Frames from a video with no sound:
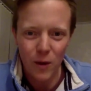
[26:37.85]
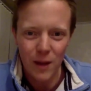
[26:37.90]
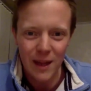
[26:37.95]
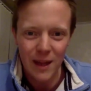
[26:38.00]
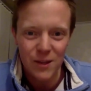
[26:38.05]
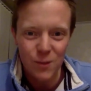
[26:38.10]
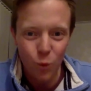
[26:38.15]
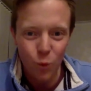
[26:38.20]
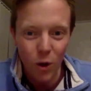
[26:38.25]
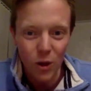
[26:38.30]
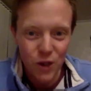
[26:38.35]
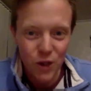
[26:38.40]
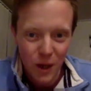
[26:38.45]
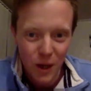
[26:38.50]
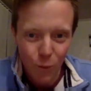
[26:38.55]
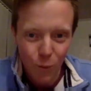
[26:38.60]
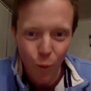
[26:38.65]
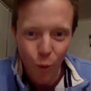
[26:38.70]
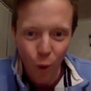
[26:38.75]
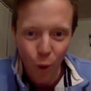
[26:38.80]
Let's watch
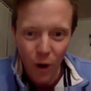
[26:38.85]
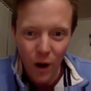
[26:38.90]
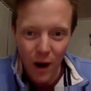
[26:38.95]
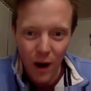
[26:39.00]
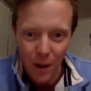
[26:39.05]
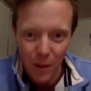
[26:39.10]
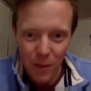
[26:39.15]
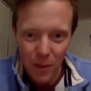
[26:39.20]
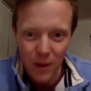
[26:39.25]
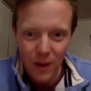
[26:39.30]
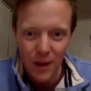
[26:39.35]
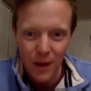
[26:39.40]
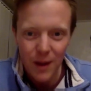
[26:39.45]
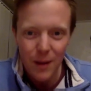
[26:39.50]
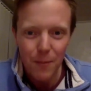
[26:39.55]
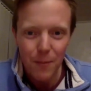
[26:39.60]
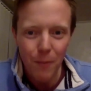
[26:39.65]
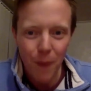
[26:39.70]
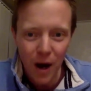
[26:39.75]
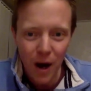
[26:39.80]
him
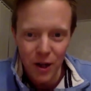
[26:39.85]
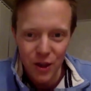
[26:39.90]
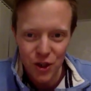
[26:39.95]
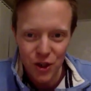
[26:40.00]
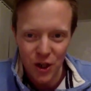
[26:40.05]
march